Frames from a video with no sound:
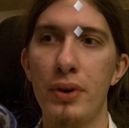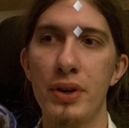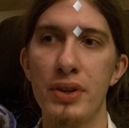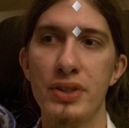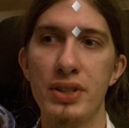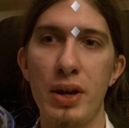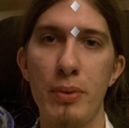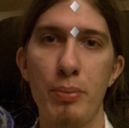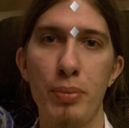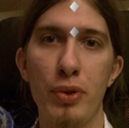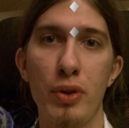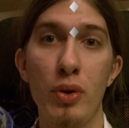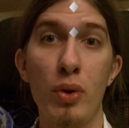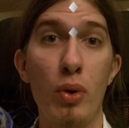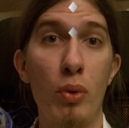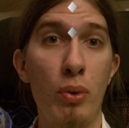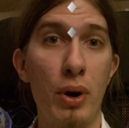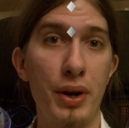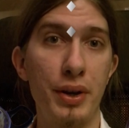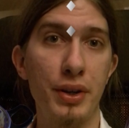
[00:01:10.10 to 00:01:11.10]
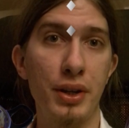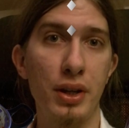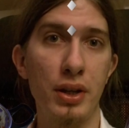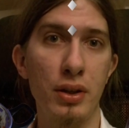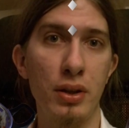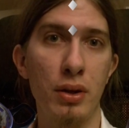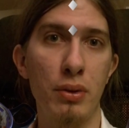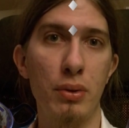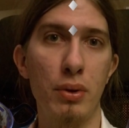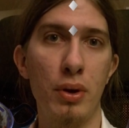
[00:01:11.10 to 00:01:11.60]
example, 1
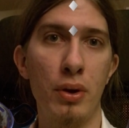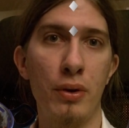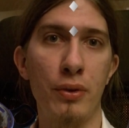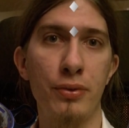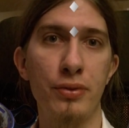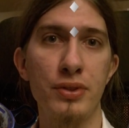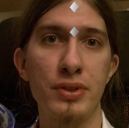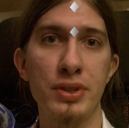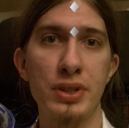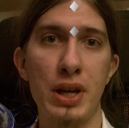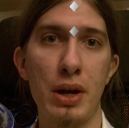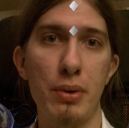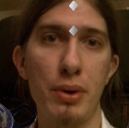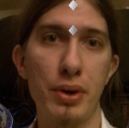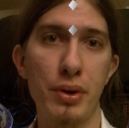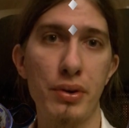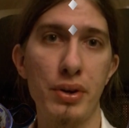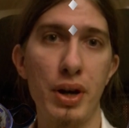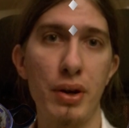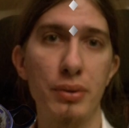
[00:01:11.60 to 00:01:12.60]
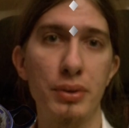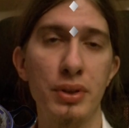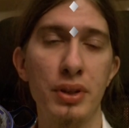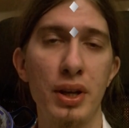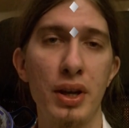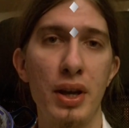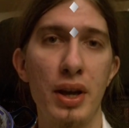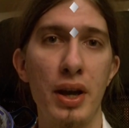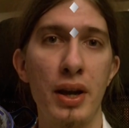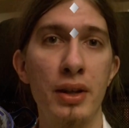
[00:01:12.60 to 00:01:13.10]
kilo of sauerkraut
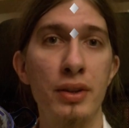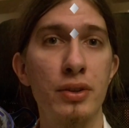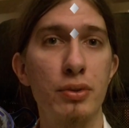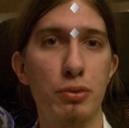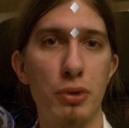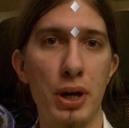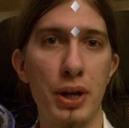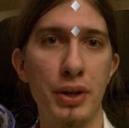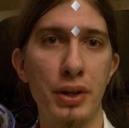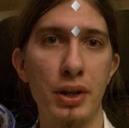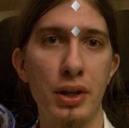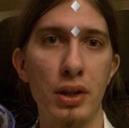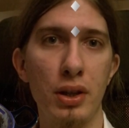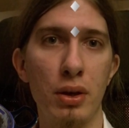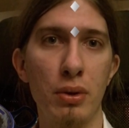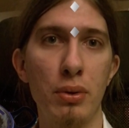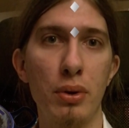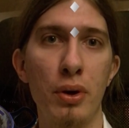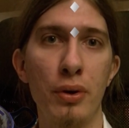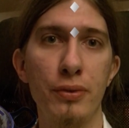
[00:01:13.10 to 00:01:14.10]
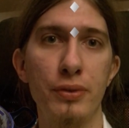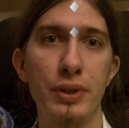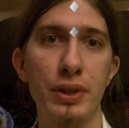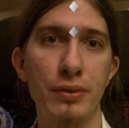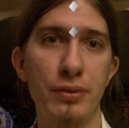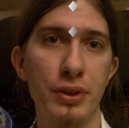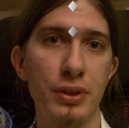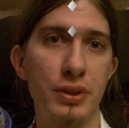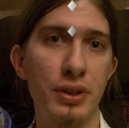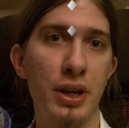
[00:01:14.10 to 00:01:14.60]
and 1 kilo of
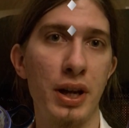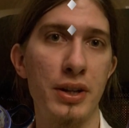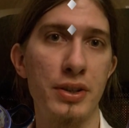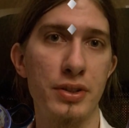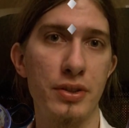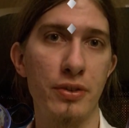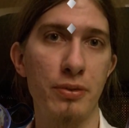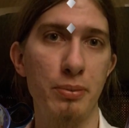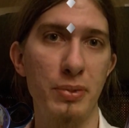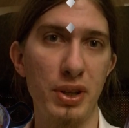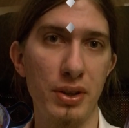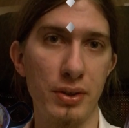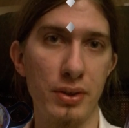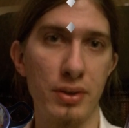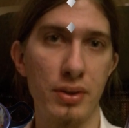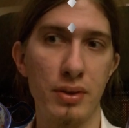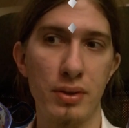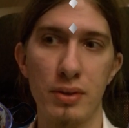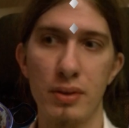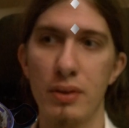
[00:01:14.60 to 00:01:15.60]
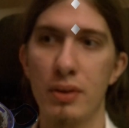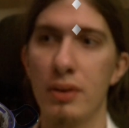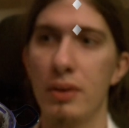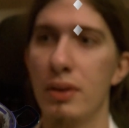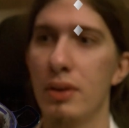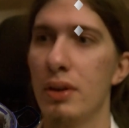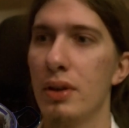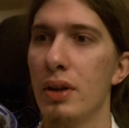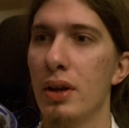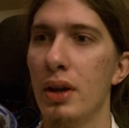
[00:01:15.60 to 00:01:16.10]
different kinds of meats.
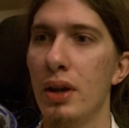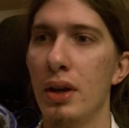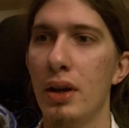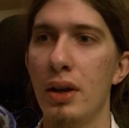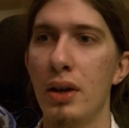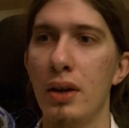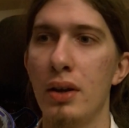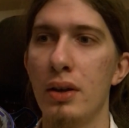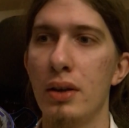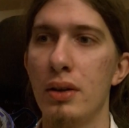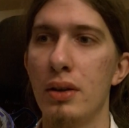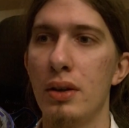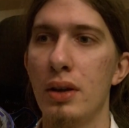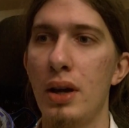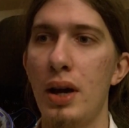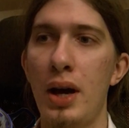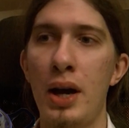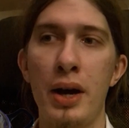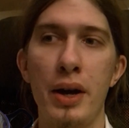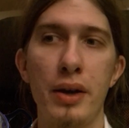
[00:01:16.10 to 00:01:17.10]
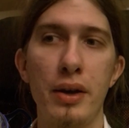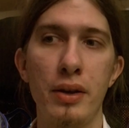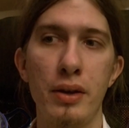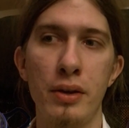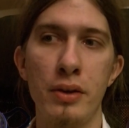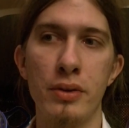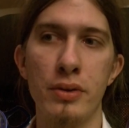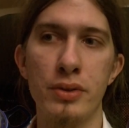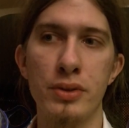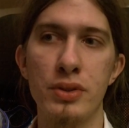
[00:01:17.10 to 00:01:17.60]
I
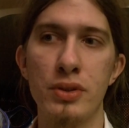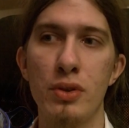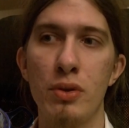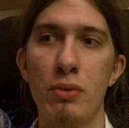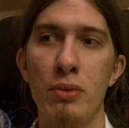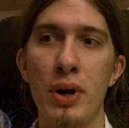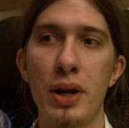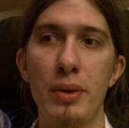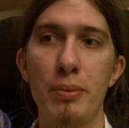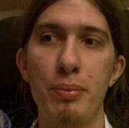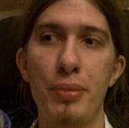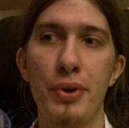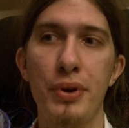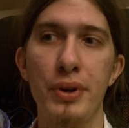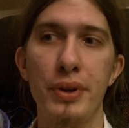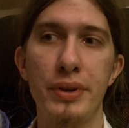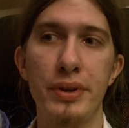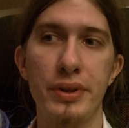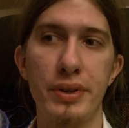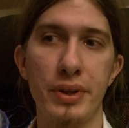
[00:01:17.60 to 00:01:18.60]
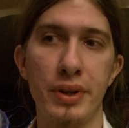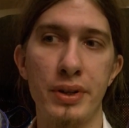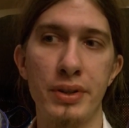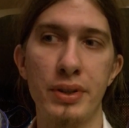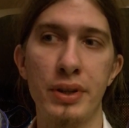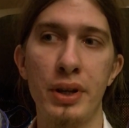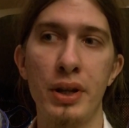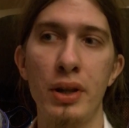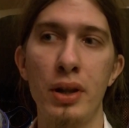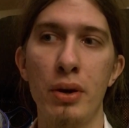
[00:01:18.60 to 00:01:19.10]
used 1.6
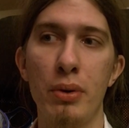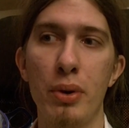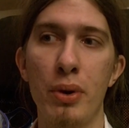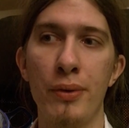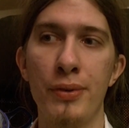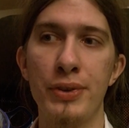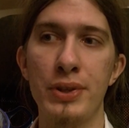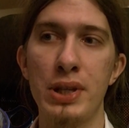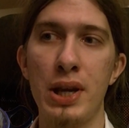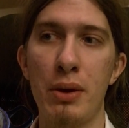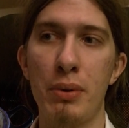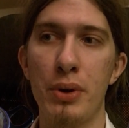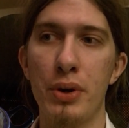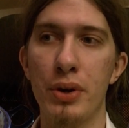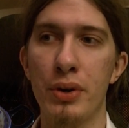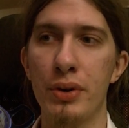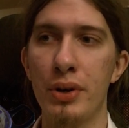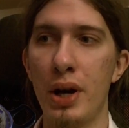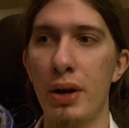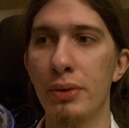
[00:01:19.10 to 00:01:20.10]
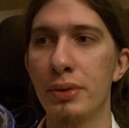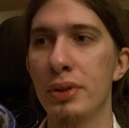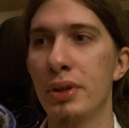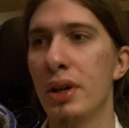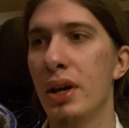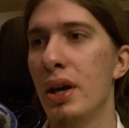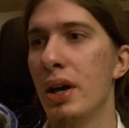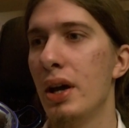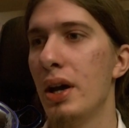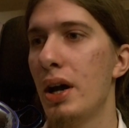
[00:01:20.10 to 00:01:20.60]
kilo of sauerkraut,
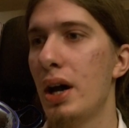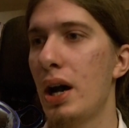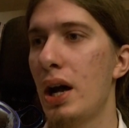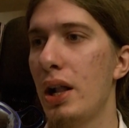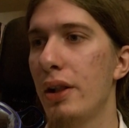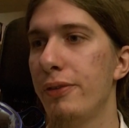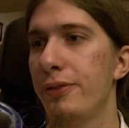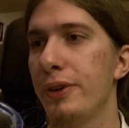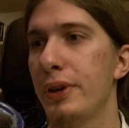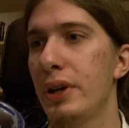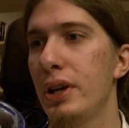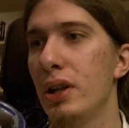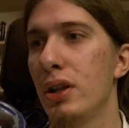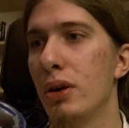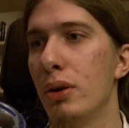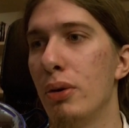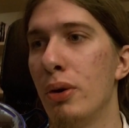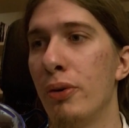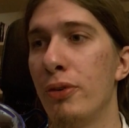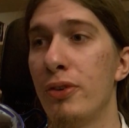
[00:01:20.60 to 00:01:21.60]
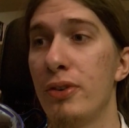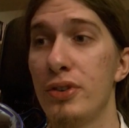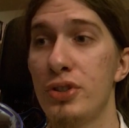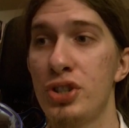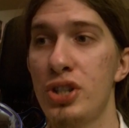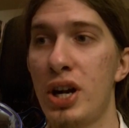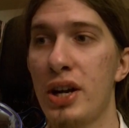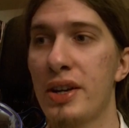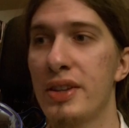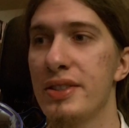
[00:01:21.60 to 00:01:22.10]
half a kilo of
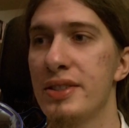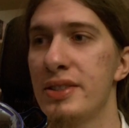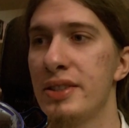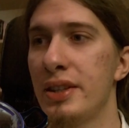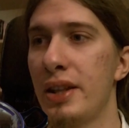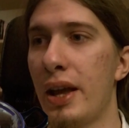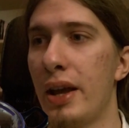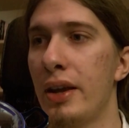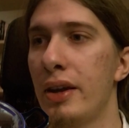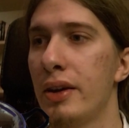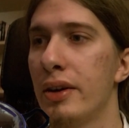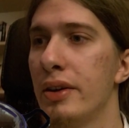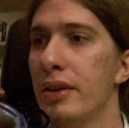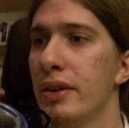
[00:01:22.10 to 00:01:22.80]
chuck steak,